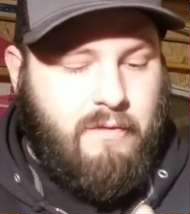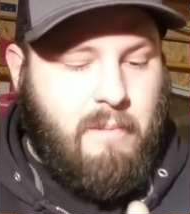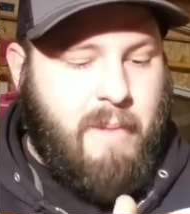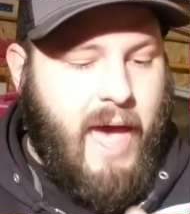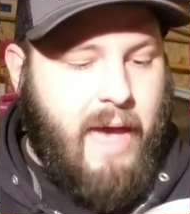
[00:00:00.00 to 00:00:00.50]
off
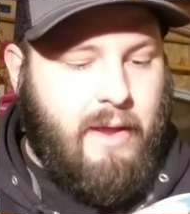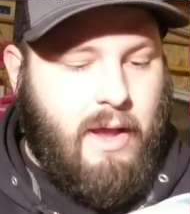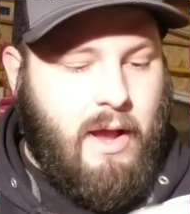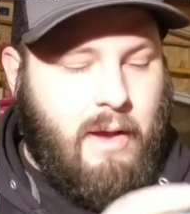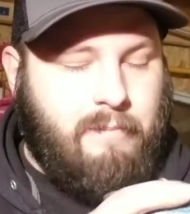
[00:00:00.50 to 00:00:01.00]
the bat,
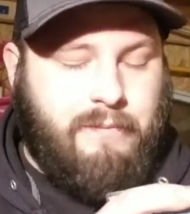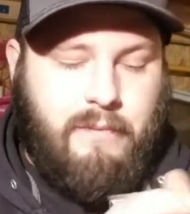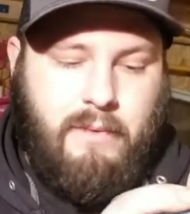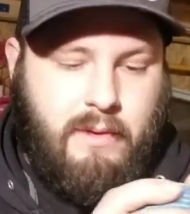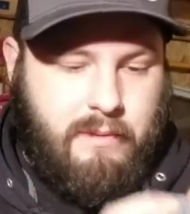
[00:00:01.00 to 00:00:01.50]
and
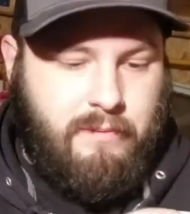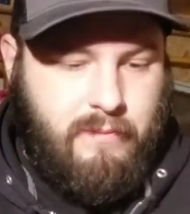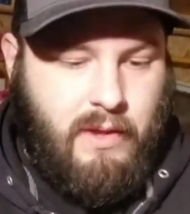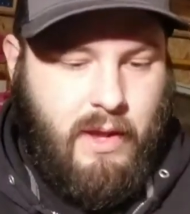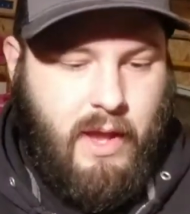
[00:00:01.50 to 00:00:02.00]

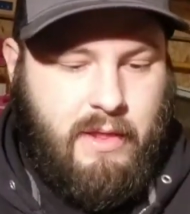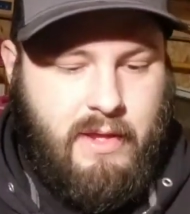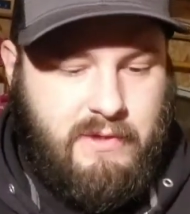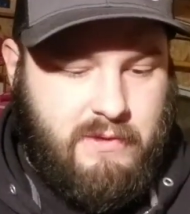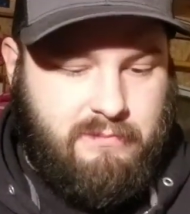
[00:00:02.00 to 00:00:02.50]

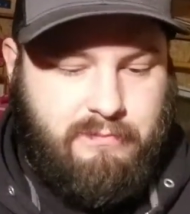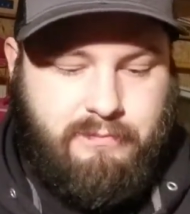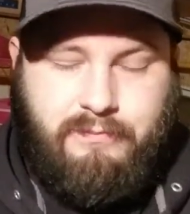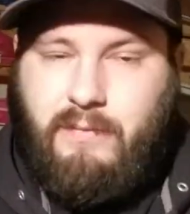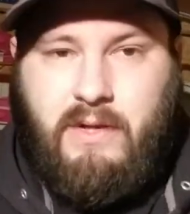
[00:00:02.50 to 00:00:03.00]
this is,
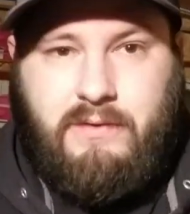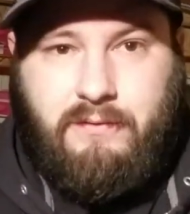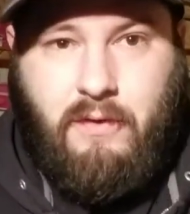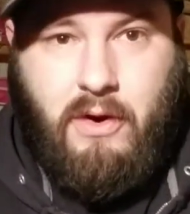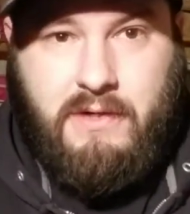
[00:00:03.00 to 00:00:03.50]
as
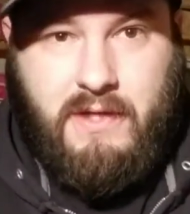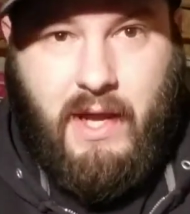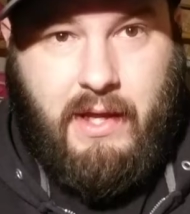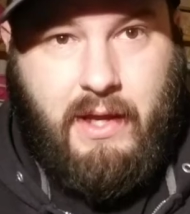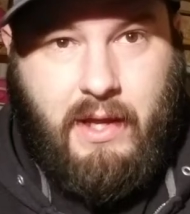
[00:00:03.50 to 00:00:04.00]
far as
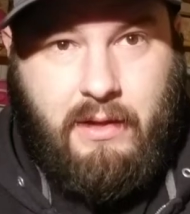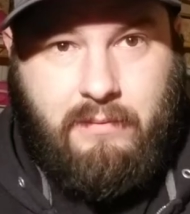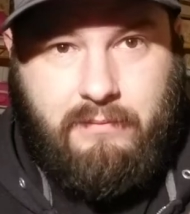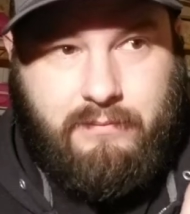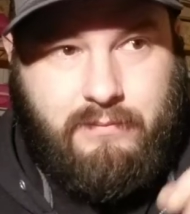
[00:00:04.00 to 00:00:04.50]
I
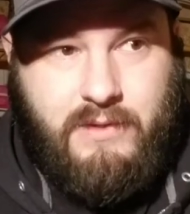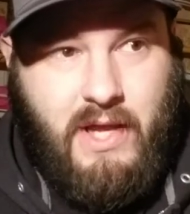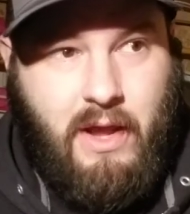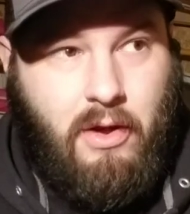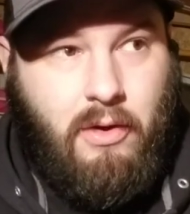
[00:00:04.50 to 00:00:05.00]
can
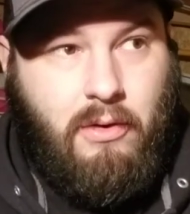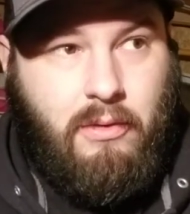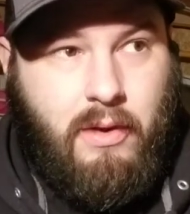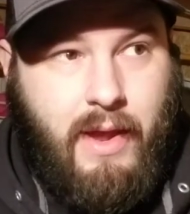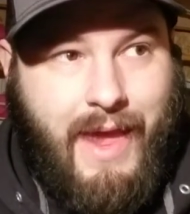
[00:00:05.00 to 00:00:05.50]

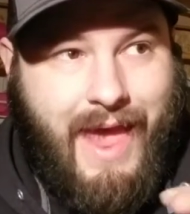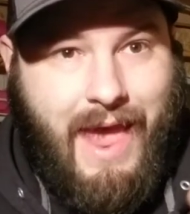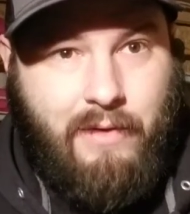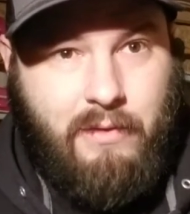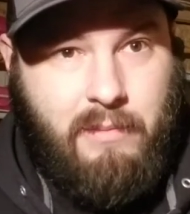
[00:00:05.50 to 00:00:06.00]
tell,
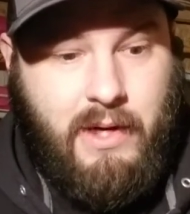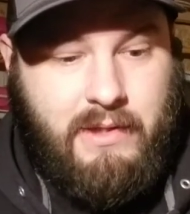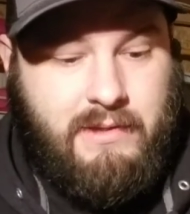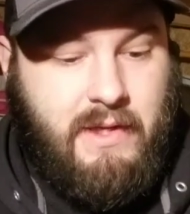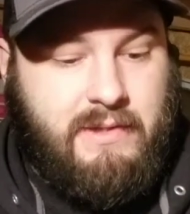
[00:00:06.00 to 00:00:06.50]

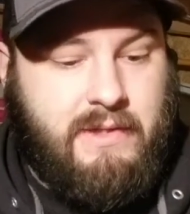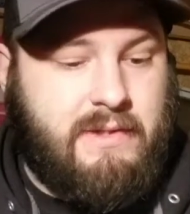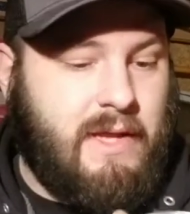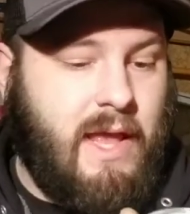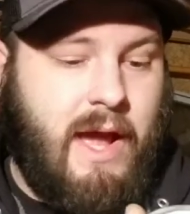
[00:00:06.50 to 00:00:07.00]
everybody says
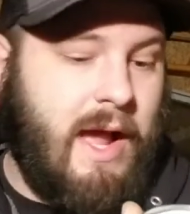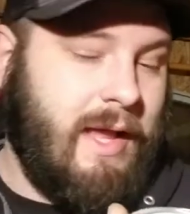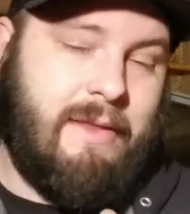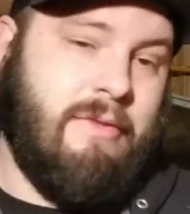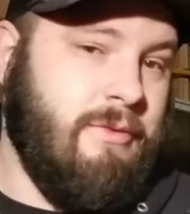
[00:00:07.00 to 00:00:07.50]
this,
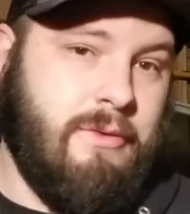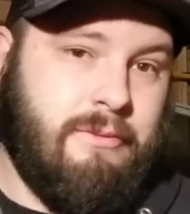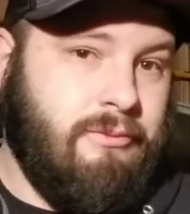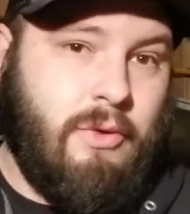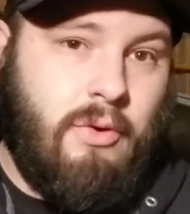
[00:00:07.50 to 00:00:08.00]

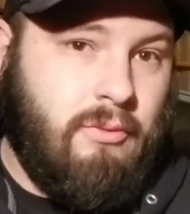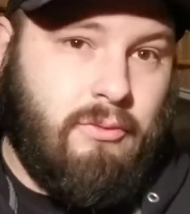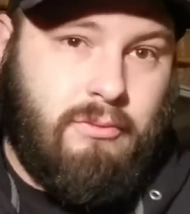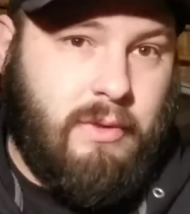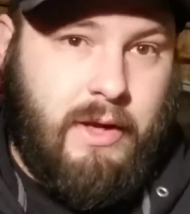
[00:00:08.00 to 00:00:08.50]

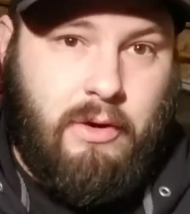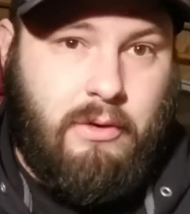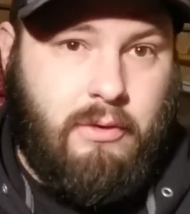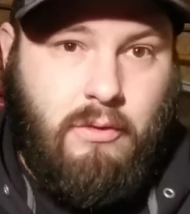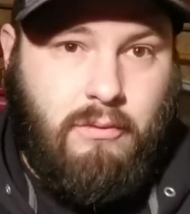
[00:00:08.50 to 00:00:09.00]
no
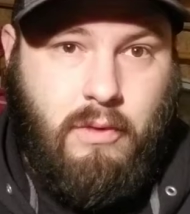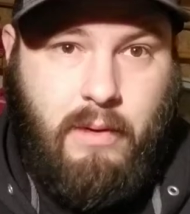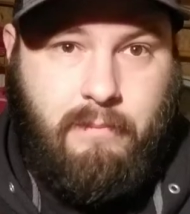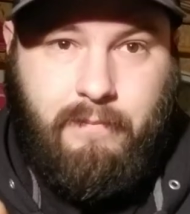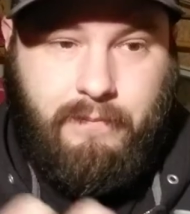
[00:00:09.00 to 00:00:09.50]
liquor, no
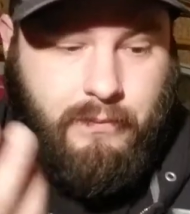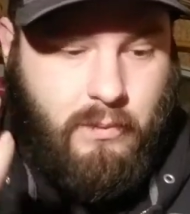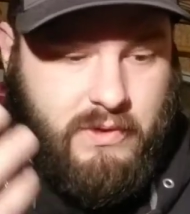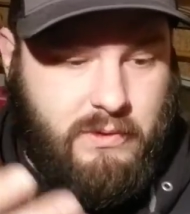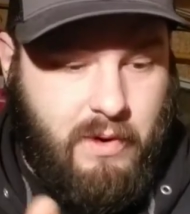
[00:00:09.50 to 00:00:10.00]
rum
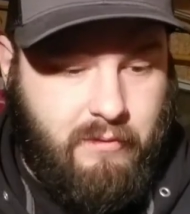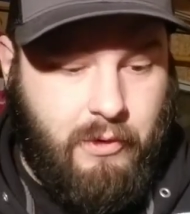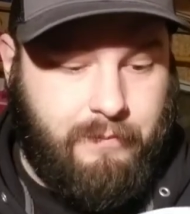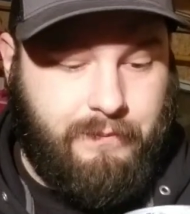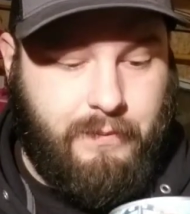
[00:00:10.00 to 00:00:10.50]

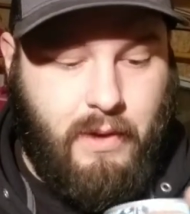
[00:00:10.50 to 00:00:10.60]
whatsoever.